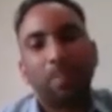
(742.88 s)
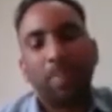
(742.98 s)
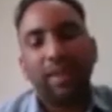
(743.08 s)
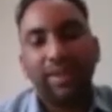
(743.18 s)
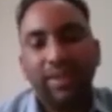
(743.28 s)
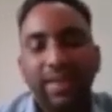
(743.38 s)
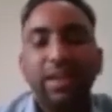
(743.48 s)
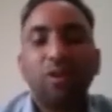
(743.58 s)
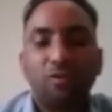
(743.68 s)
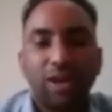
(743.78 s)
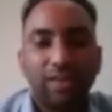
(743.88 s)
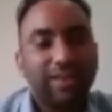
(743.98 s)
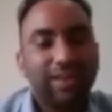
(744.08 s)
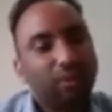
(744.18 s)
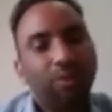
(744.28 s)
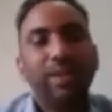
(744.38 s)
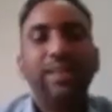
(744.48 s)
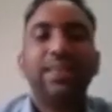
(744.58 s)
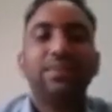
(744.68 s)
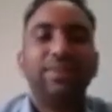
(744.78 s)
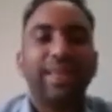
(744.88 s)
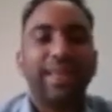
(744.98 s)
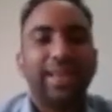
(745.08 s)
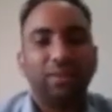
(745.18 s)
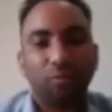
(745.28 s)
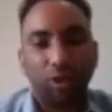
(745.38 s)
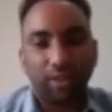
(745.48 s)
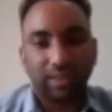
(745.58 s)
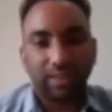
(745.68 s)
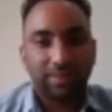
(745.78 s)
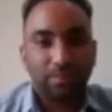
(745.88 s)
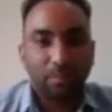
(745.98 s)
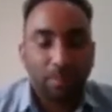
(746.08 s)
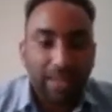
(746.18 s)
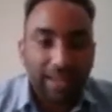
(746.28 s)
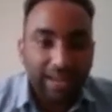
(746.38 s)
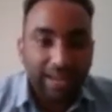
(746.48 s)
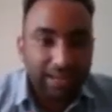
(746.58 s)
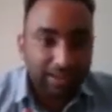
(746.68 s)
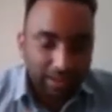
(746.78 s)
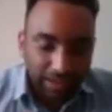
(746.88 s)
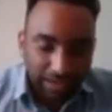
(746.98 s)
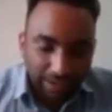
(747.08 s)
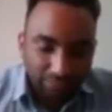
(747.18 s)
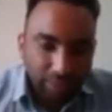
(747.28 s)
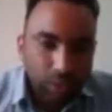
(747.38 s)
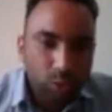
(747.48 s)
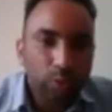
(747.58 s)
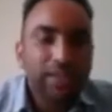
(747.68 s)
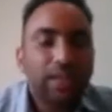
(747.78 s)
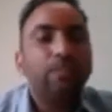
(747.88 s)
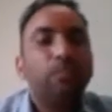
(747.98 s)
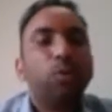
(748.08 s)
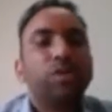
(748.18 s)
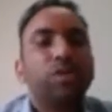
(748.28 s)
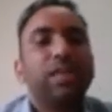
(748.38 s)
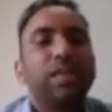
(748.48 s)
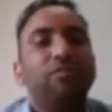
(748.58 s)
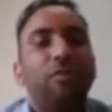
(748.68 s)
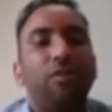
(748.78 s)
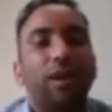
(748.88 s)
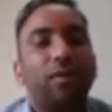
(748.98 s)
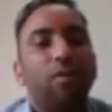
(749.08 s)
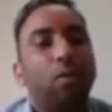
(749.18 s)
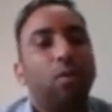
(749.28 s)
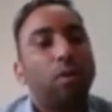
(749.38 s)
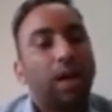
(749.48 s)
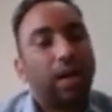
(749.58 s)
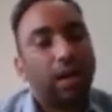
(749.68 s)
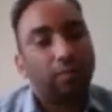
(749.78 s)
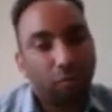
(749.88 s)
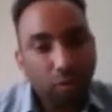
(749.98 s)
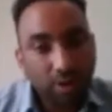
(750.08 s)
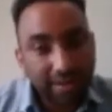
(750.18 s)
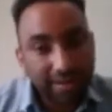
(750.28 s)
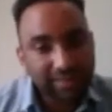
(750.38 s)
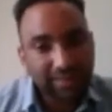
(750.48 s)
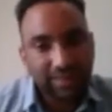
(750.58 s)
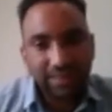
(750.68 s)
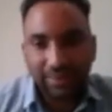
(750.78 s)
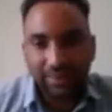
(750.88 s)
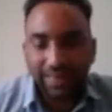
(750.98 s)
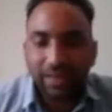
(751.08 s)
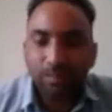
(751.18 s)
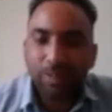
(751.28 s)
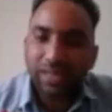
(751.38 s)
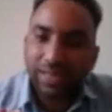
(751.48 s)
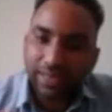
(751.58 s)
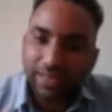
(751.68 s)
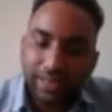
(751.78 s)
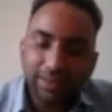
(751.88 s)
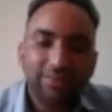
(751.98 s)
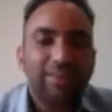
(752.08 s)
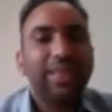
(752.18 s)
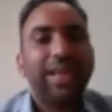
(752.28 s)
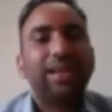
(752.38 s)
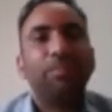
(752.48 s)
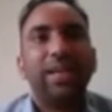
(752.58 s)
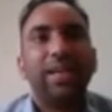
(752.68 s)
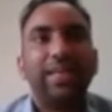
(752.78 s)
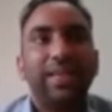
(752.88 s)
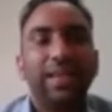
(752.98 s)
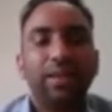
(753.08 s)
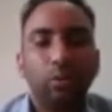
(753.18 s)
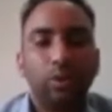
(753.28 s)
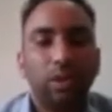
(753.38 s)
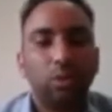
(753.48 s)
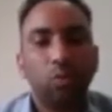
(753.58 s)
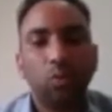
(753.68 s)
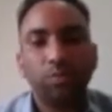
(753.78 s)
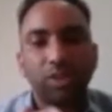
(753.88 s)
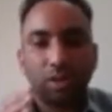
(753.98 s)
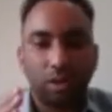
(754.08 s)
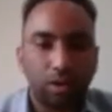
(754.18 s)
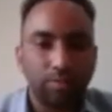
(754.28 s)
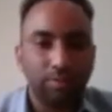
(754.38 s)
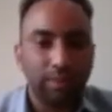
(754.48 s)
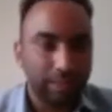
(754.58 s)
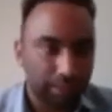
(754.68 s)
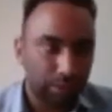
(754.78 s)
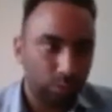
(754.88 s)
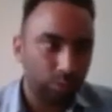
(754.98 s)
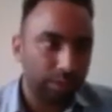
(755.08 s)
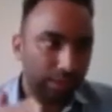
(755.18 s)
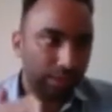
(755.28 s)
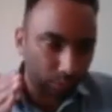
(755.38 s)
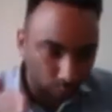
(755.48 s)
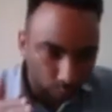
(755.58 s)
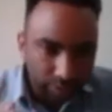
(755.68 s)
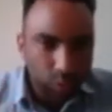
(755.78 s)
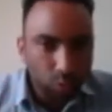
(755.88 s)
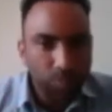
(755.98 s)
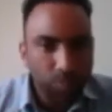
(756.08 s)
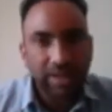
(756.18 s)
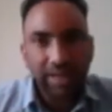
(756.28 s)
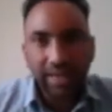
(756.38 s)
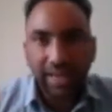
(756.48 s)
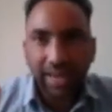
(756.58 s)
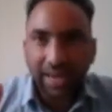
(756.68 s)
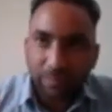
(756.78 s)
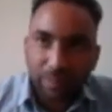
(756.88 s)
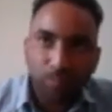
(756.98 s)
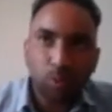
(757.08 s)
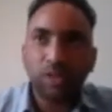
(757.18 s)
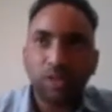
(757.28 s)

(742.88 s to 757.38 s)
in need of water, only then we can add water. And after doing composting for 4 days, then we lift that material to the rooms, on to the growing room, and we put